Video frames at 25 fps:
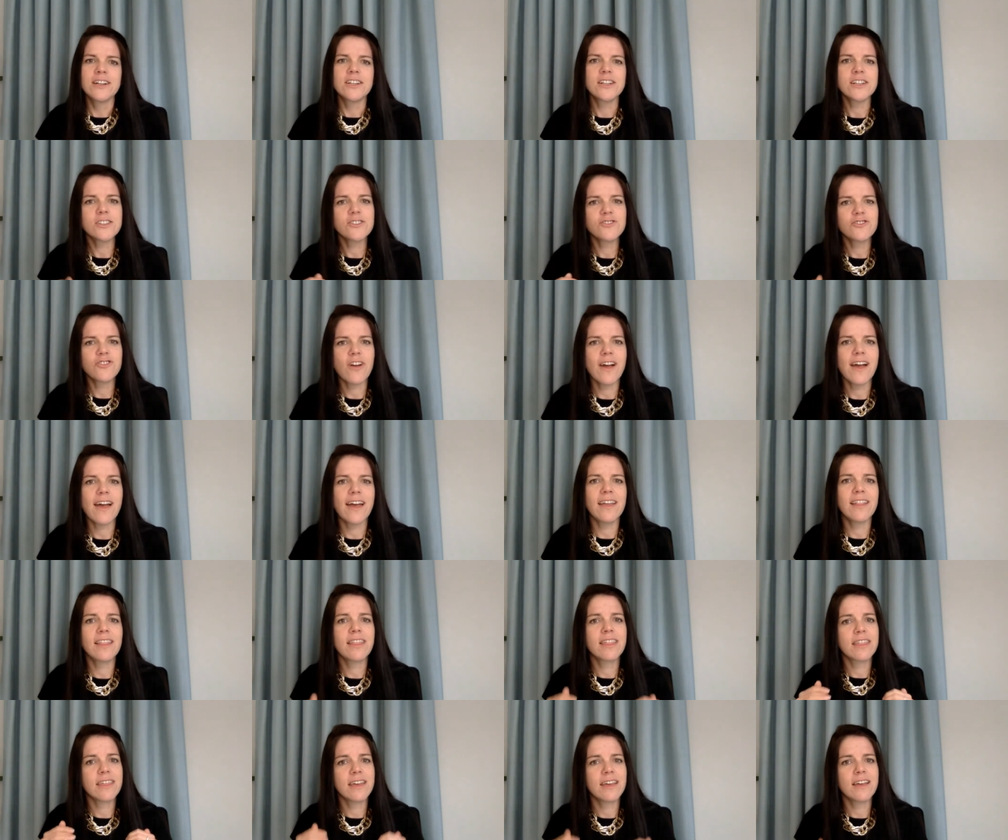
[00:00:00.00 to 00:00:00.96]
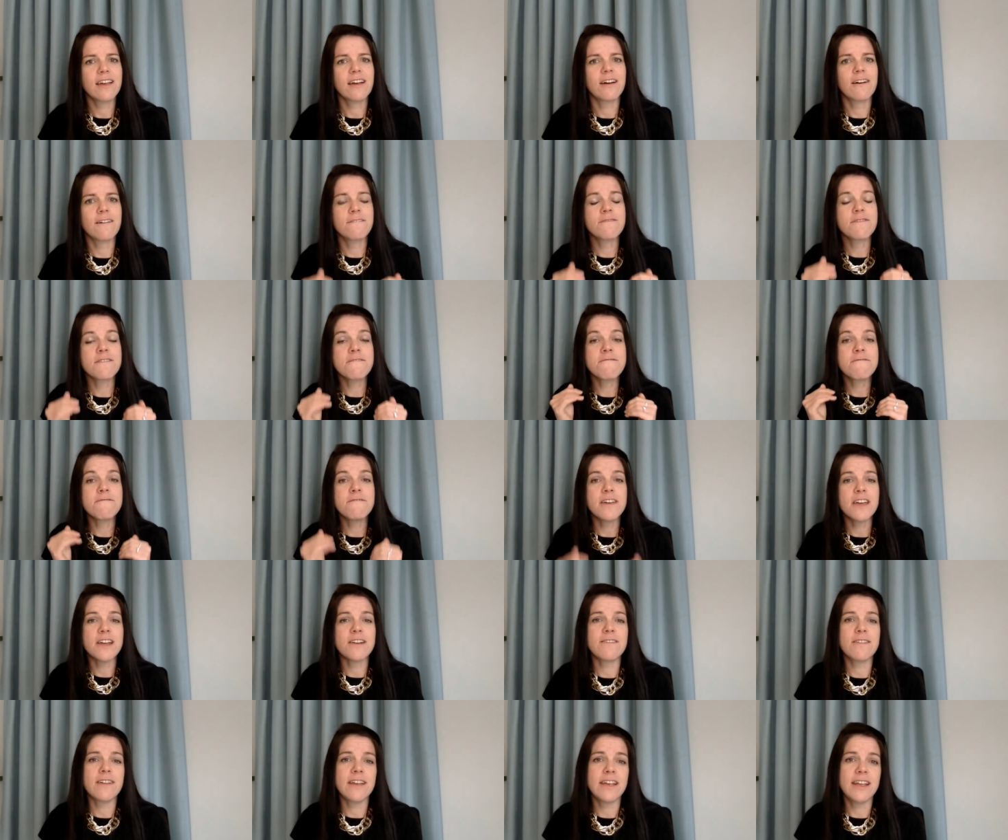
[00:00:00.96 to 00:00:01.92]
Just try and think of the
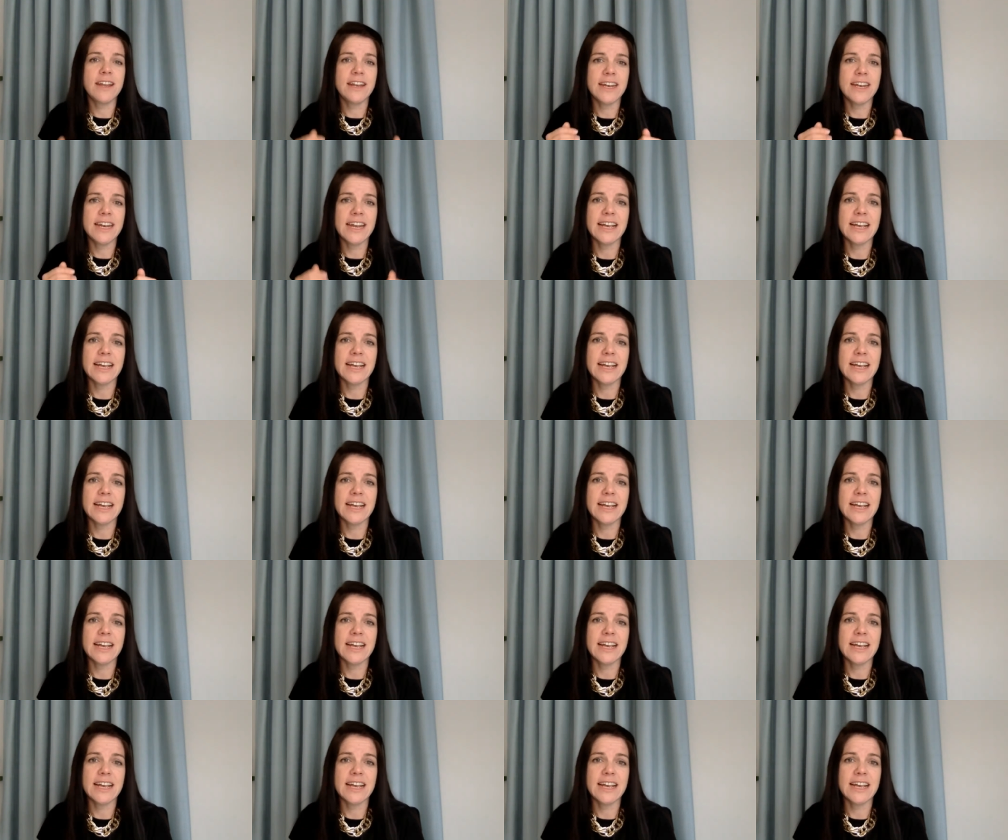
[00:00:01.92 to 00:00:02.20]
very